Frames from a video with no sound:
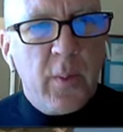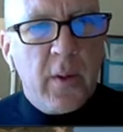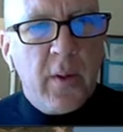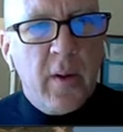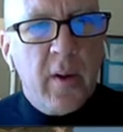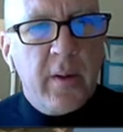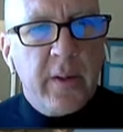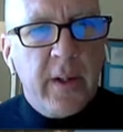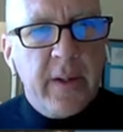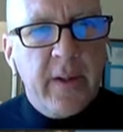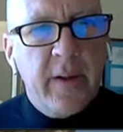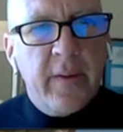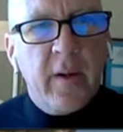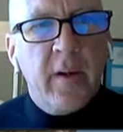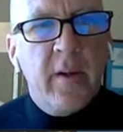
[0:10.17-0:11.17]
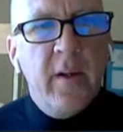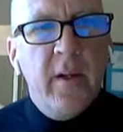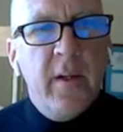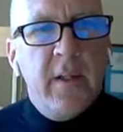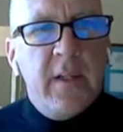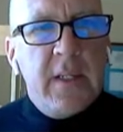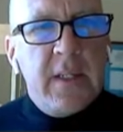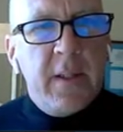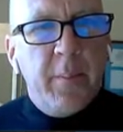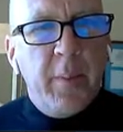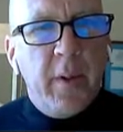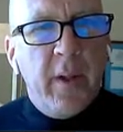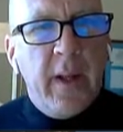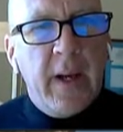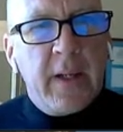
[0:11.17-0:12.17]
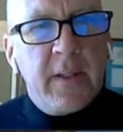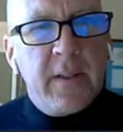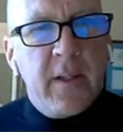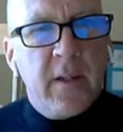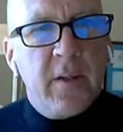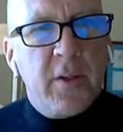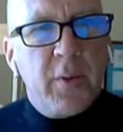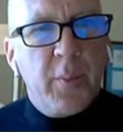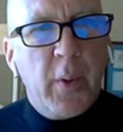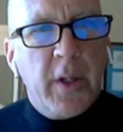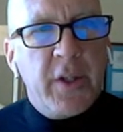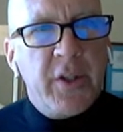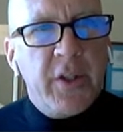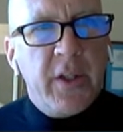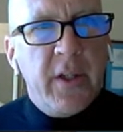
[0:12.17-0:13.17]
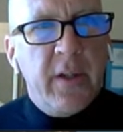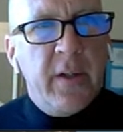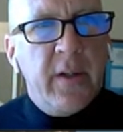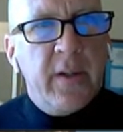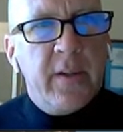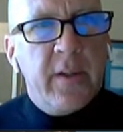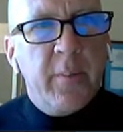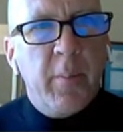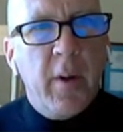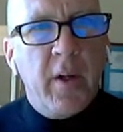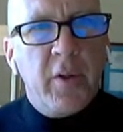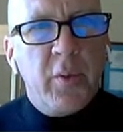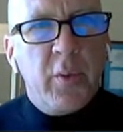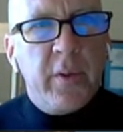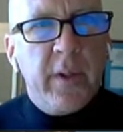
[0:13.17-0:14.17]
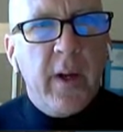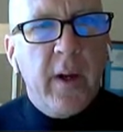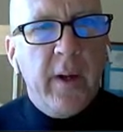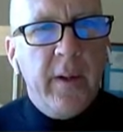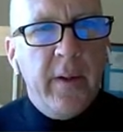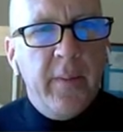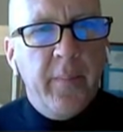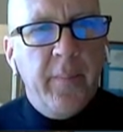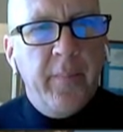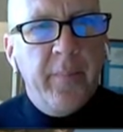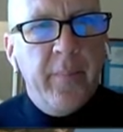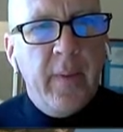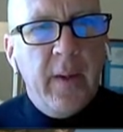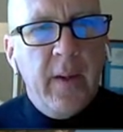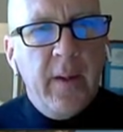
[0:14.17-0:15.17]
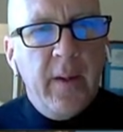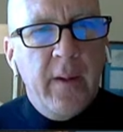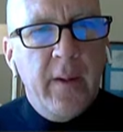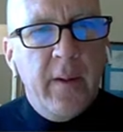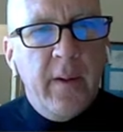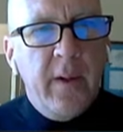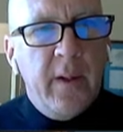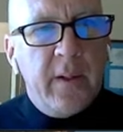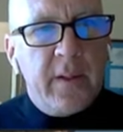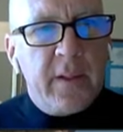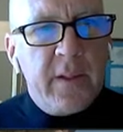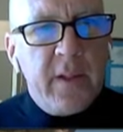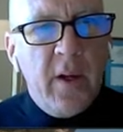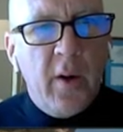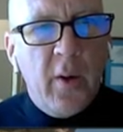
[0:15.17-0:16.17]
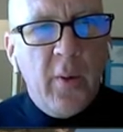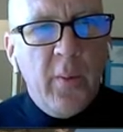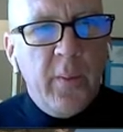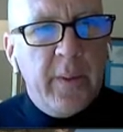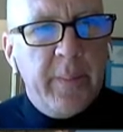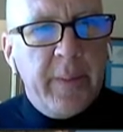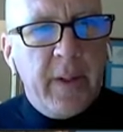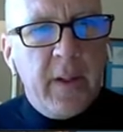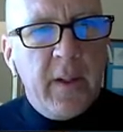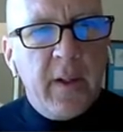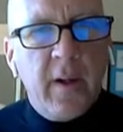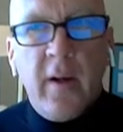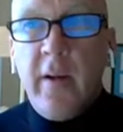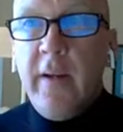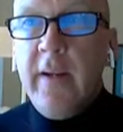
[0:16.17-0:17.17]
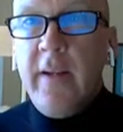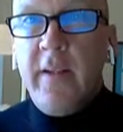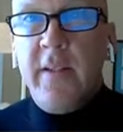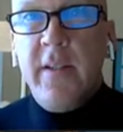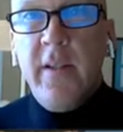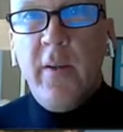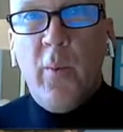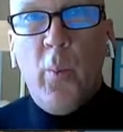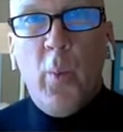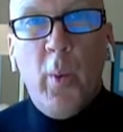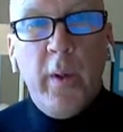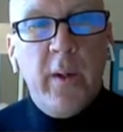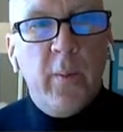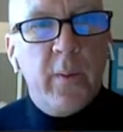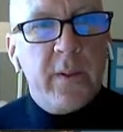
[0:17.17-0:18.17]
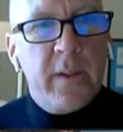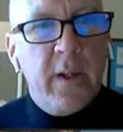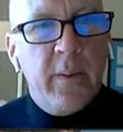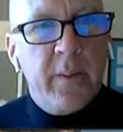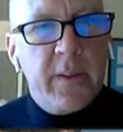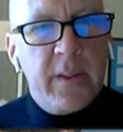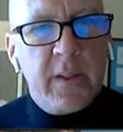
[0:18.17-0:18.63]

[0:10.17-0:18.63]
one called Another Simple Excel Spreadsheet. It's in Module 9. And so let me click on it and see what it was I was